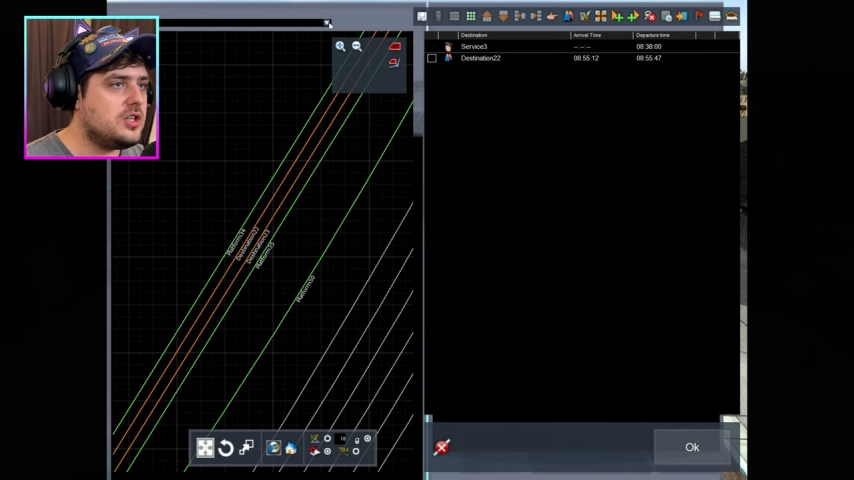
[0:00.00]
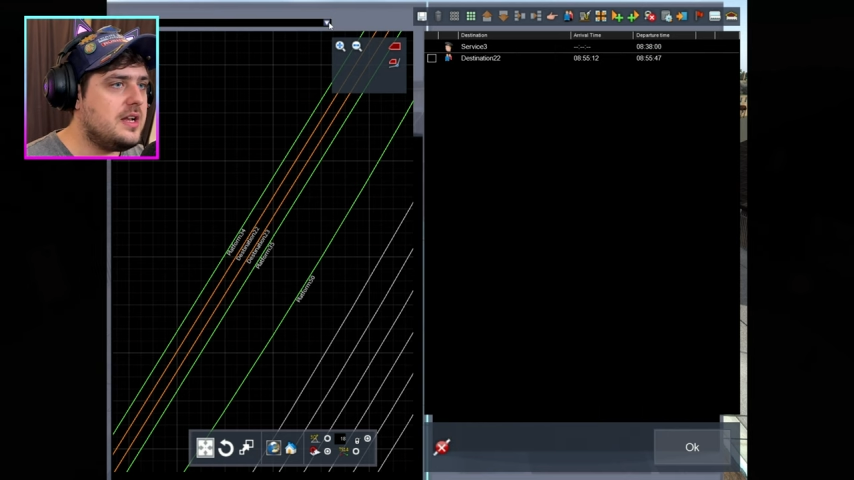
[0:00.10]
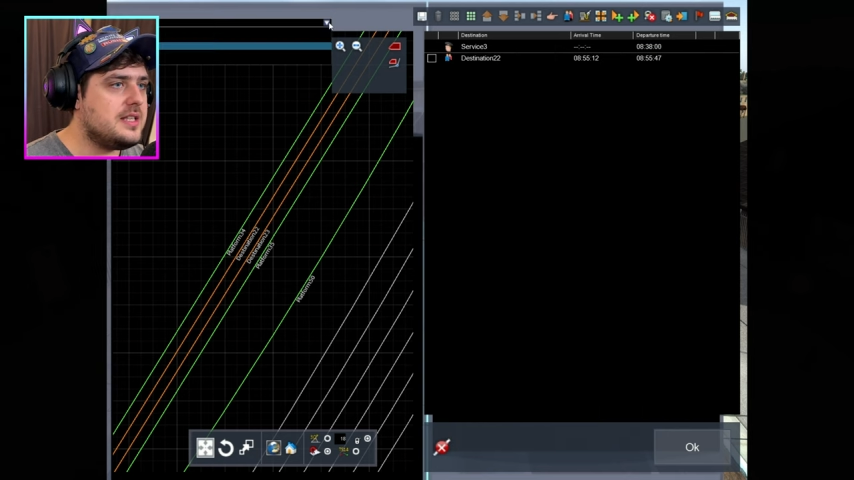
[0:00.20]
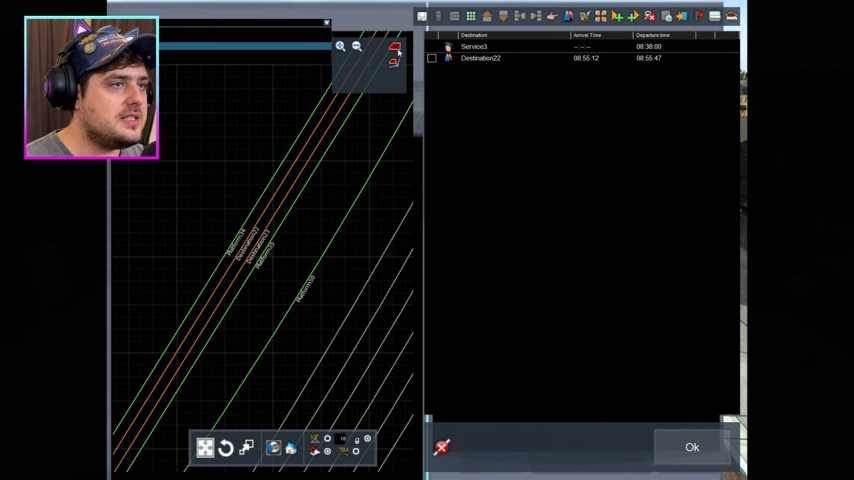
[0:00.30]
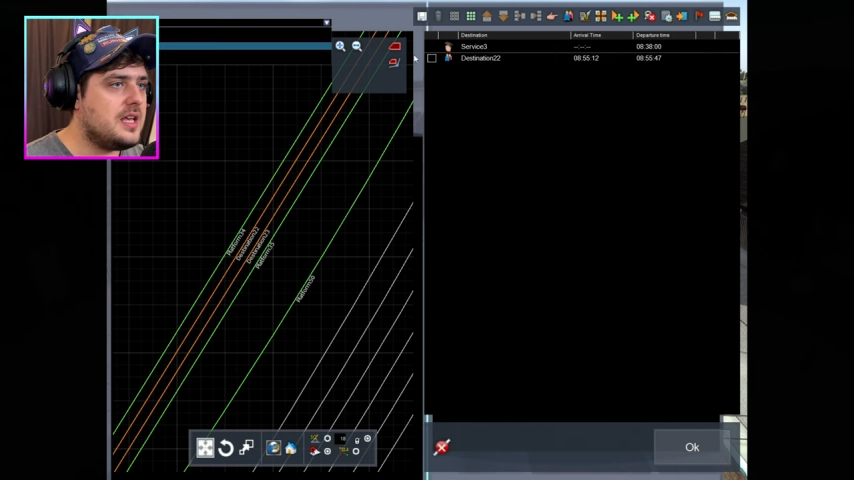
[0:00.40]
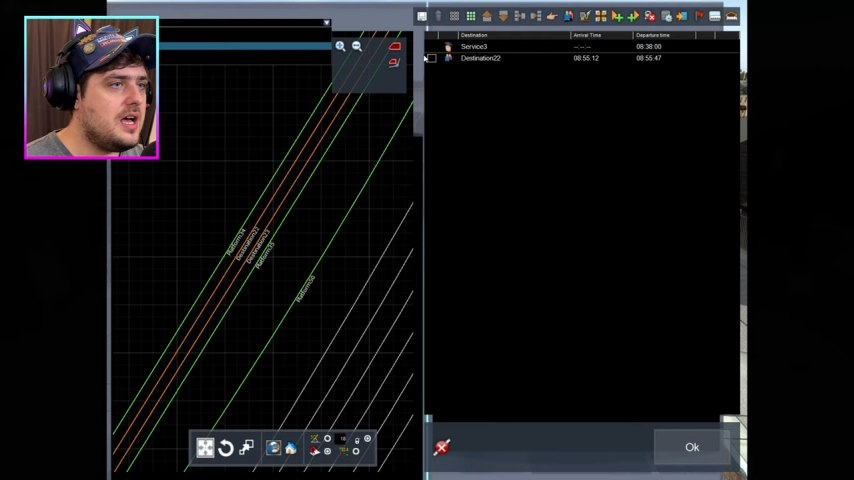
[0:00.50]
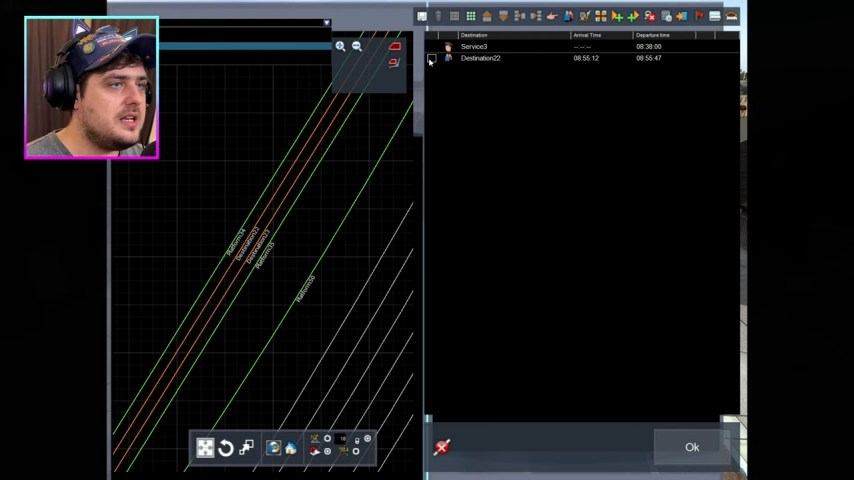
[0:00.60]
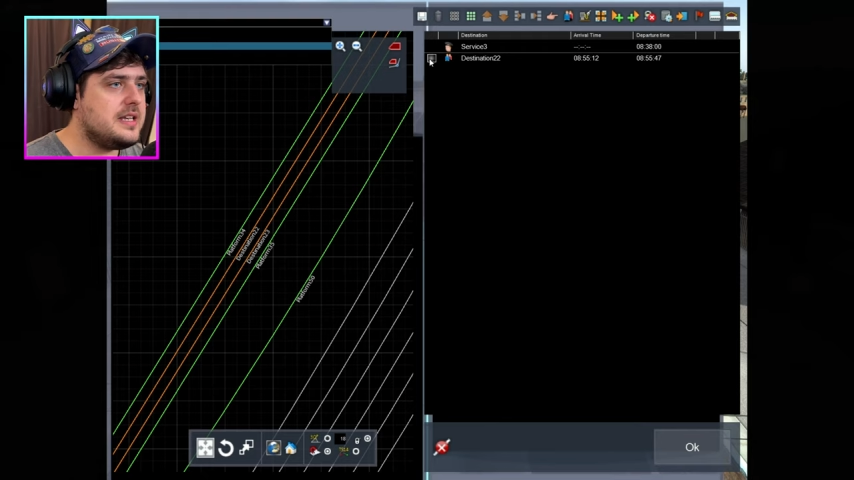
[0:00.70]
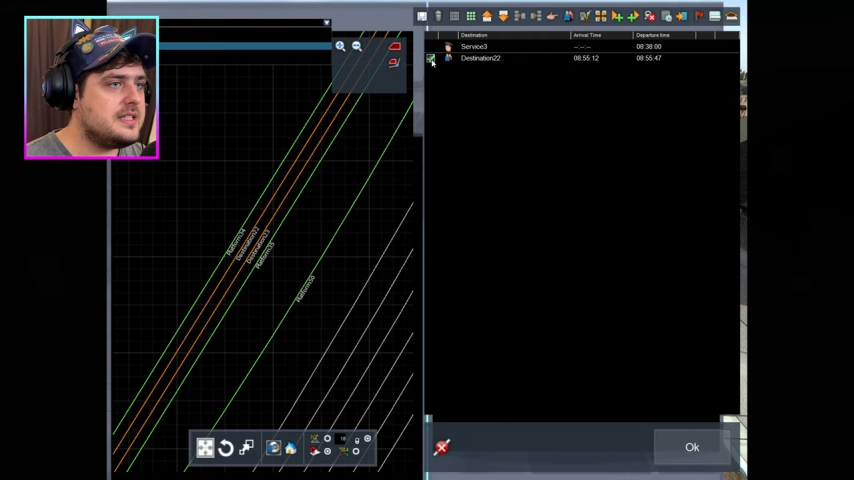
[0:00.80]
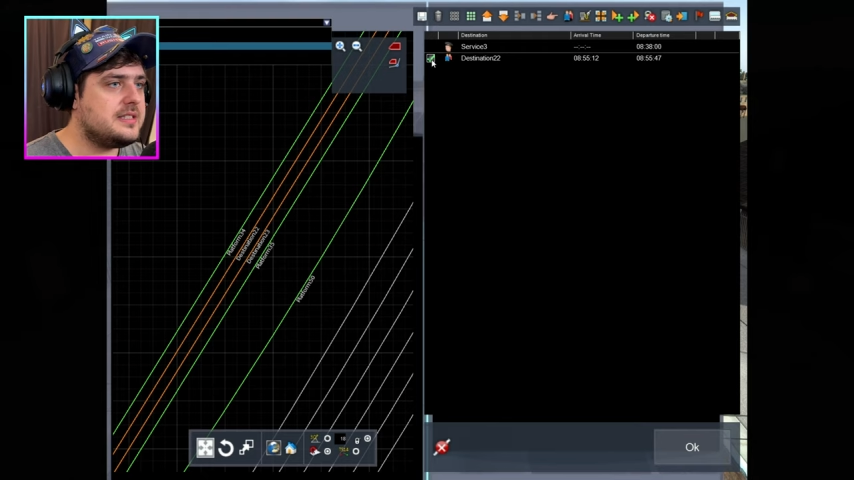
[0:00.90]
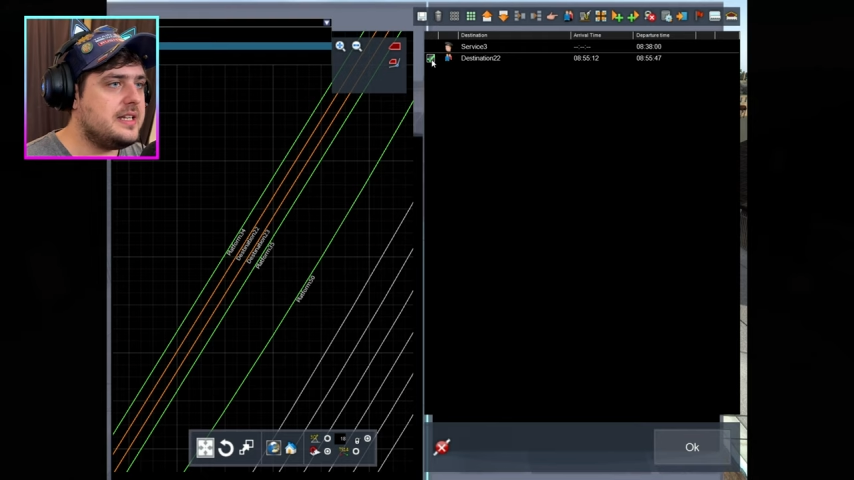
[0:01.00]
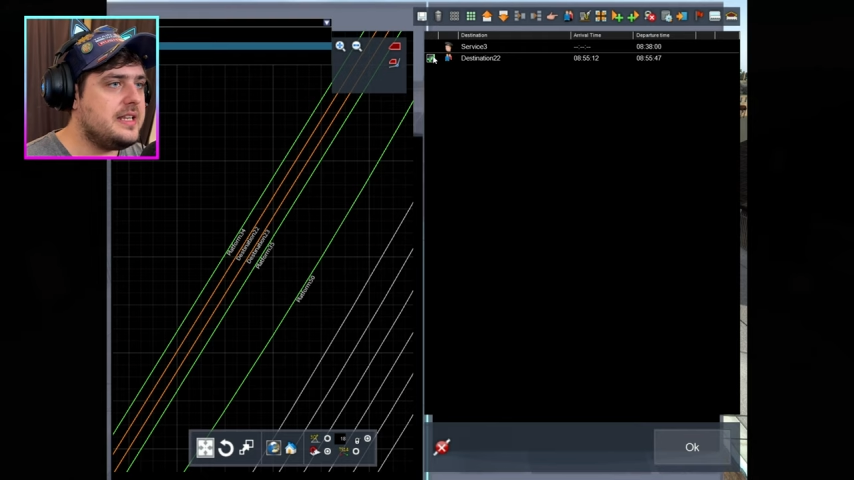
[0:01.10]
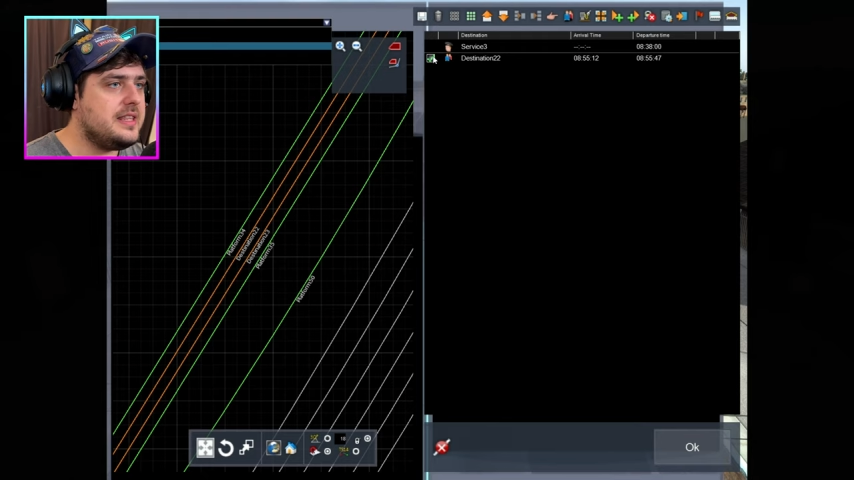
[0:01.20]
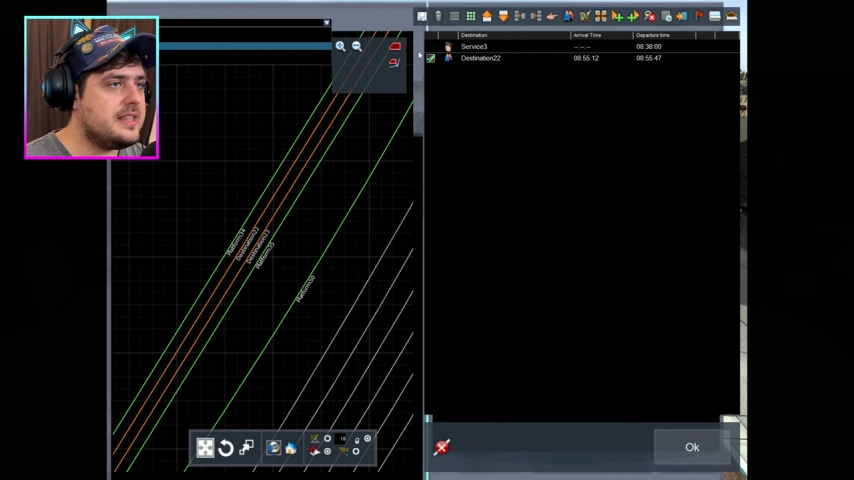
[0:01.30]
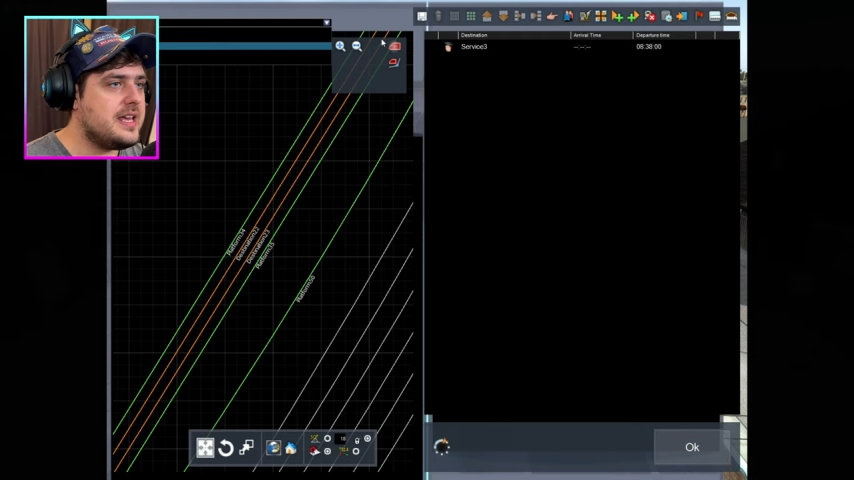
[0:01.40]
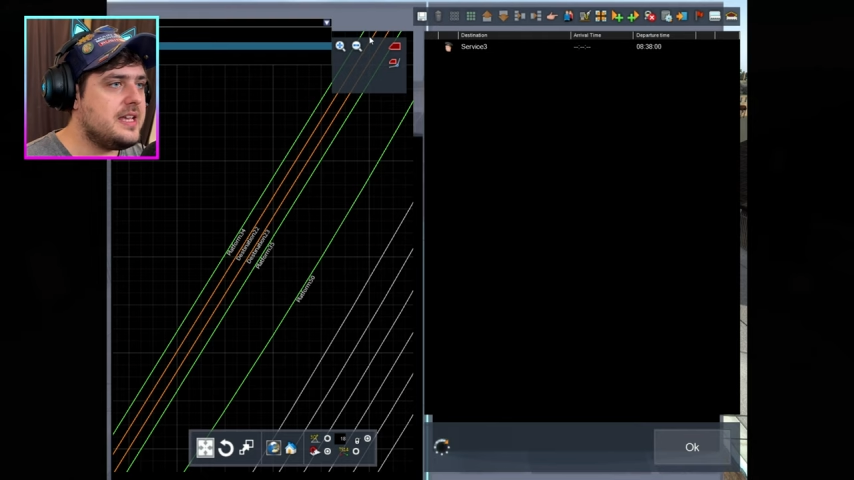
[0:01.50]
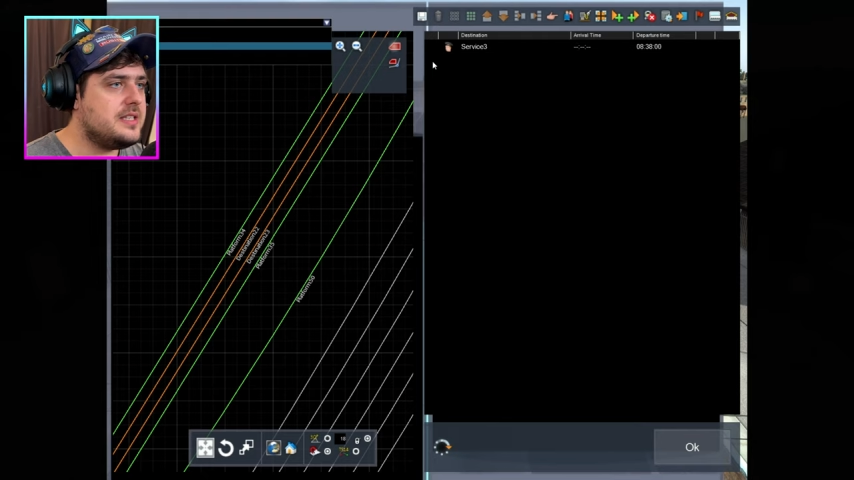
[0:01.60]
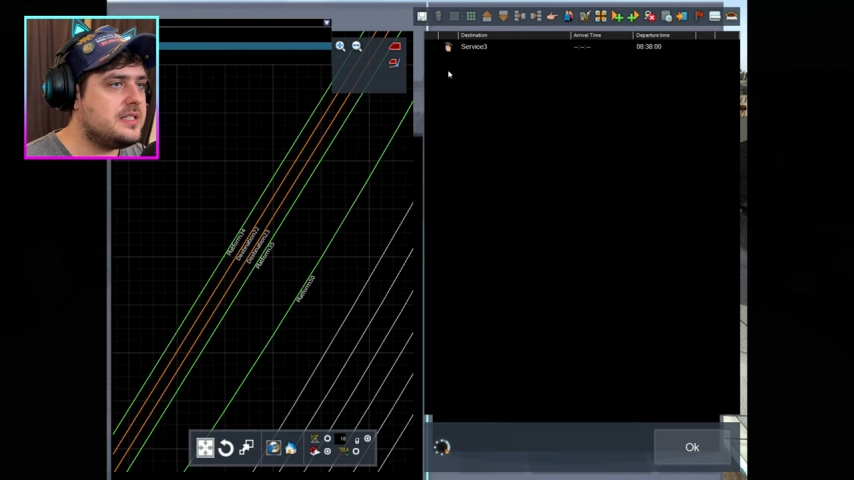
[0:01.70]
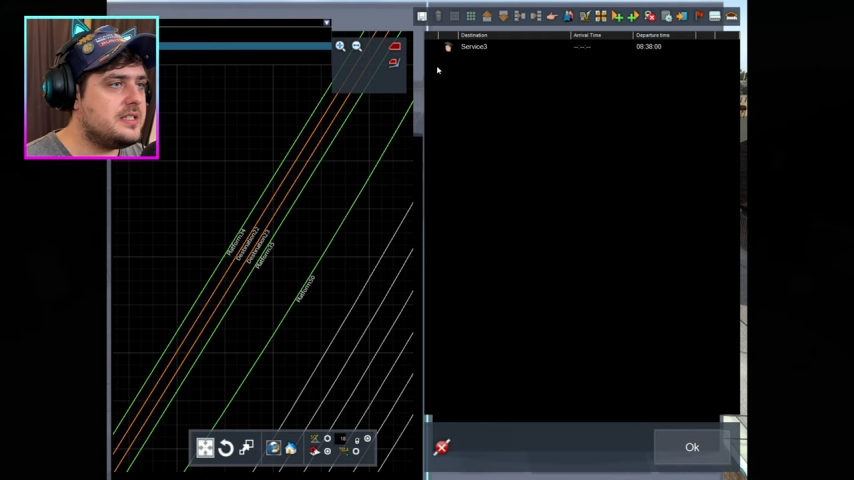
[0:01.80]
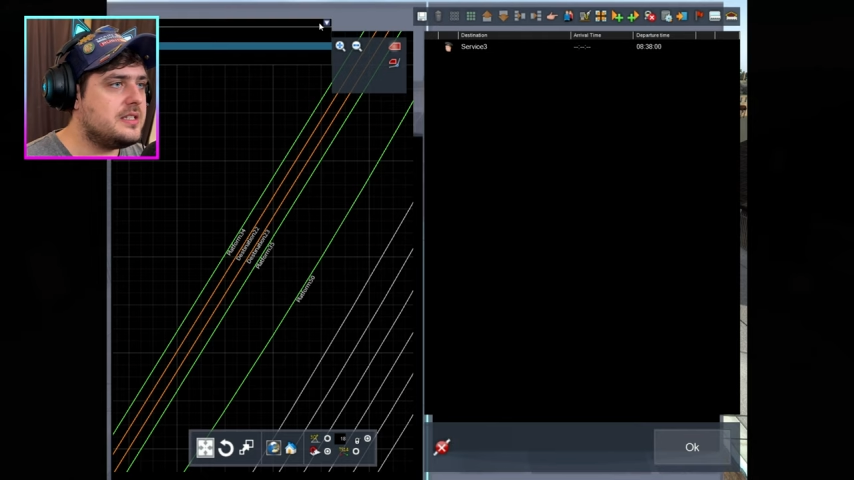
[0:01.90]
So let's, uh, let's delete
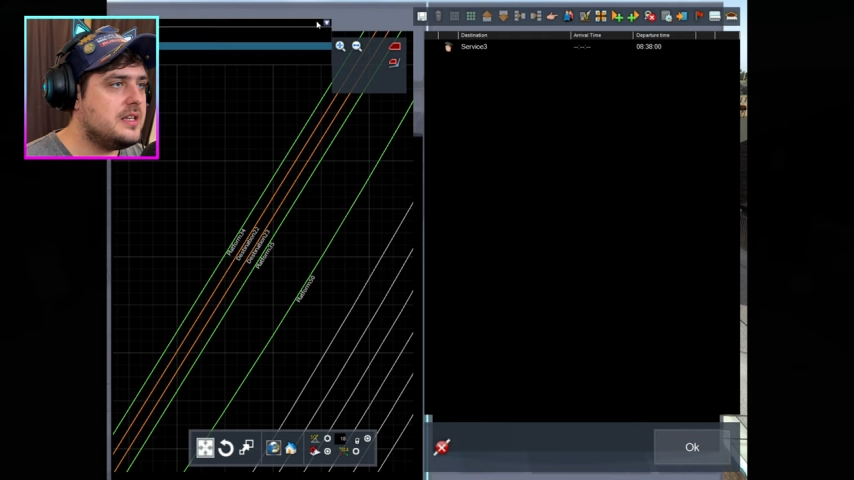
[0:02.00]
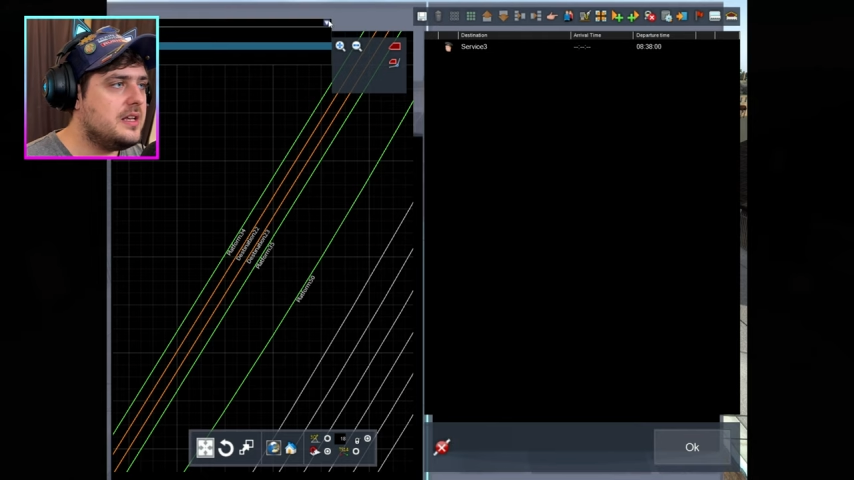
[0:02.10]
this.